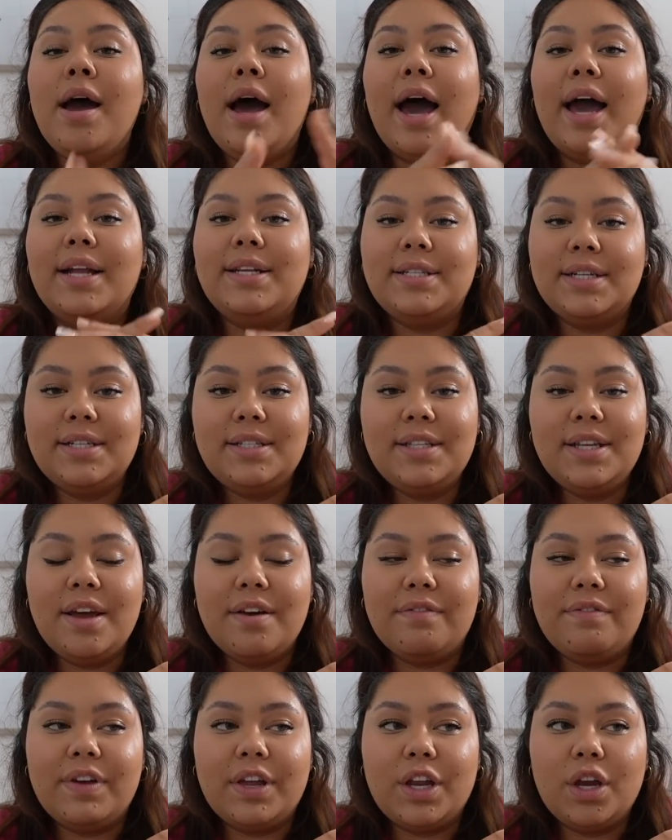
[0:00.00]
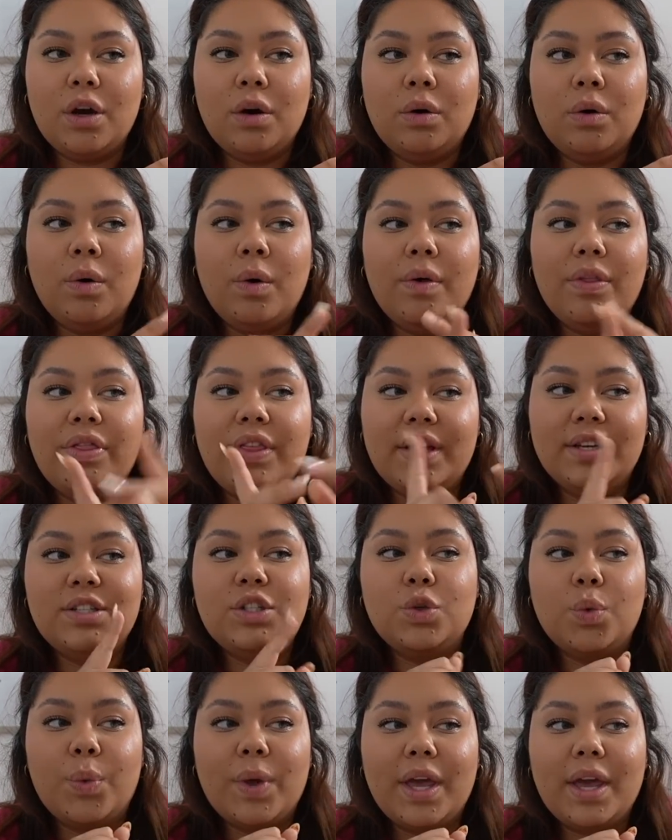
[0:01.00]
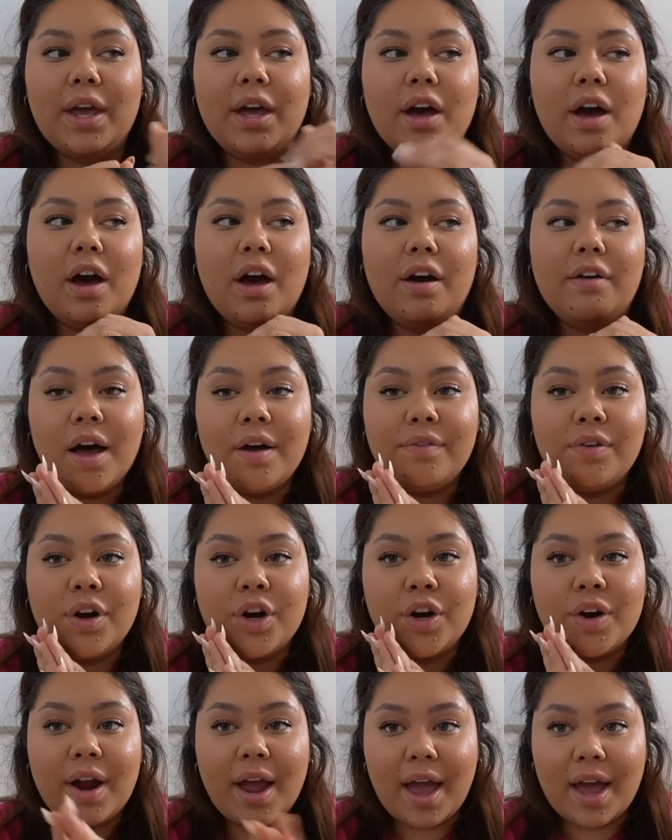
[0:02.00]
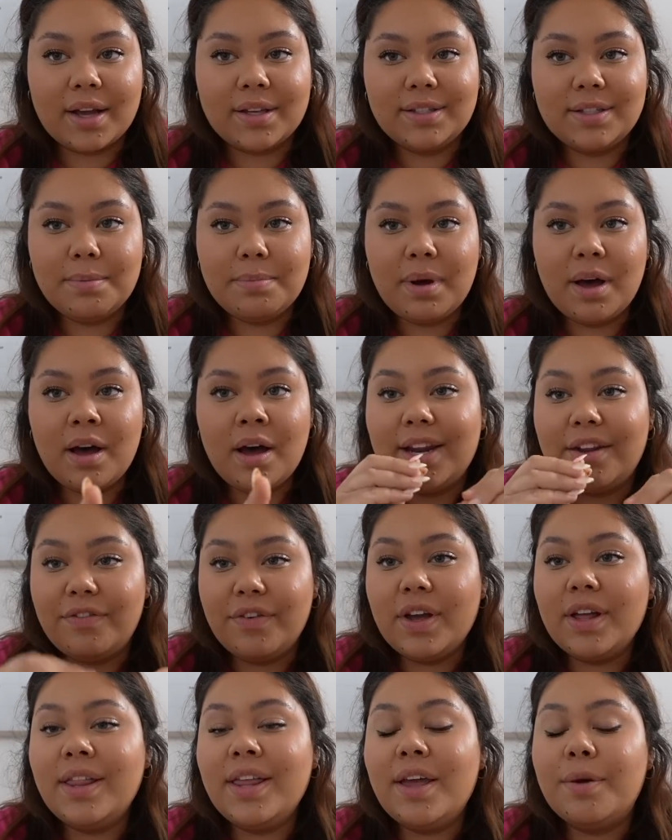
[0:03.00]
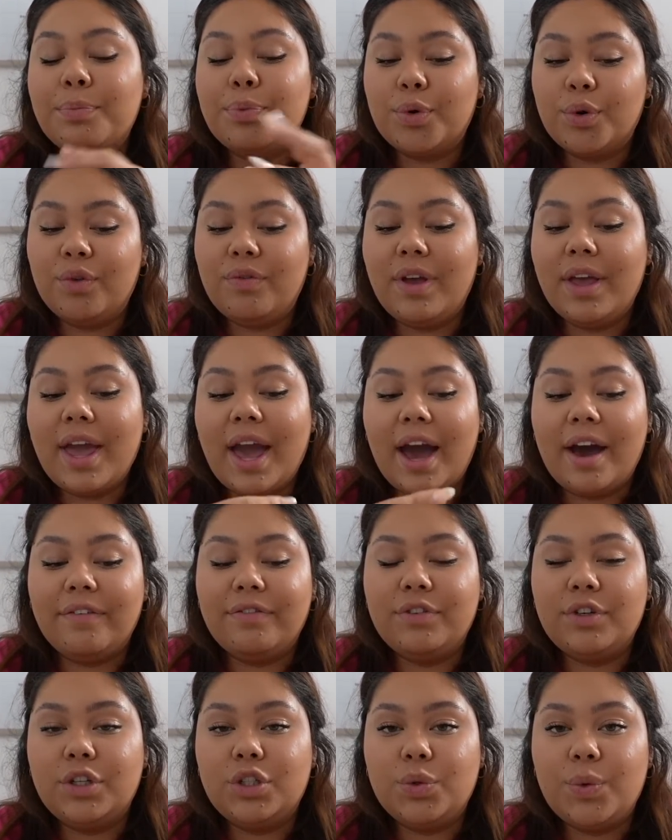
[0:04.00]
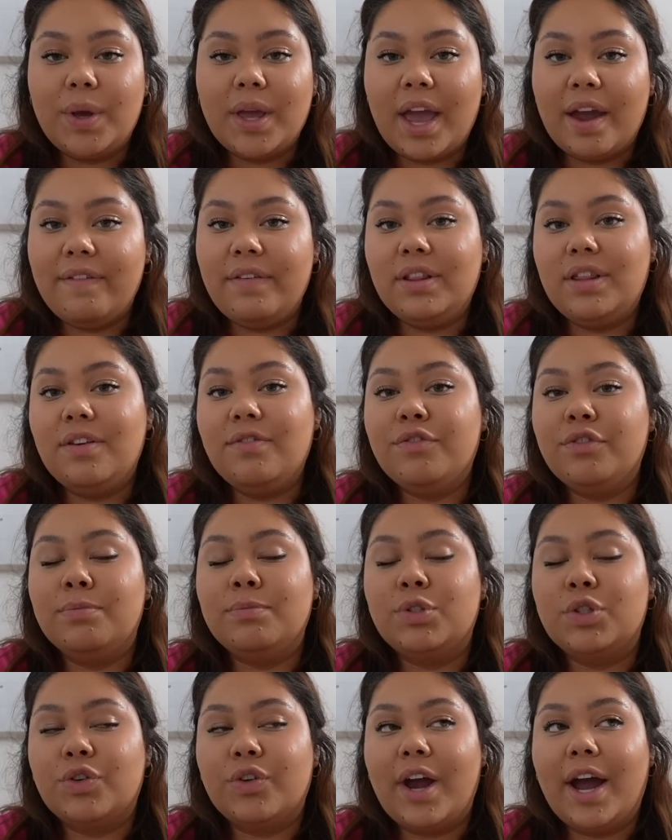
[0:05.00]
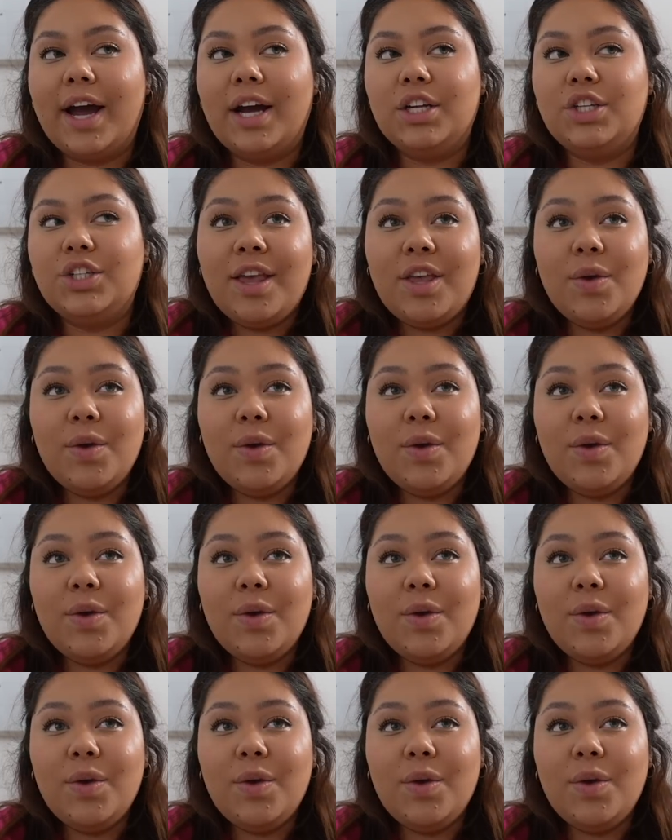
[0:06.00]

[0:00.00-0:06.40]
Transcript: I did see a video this week of her eczema significantly improving after doing everything from scratch.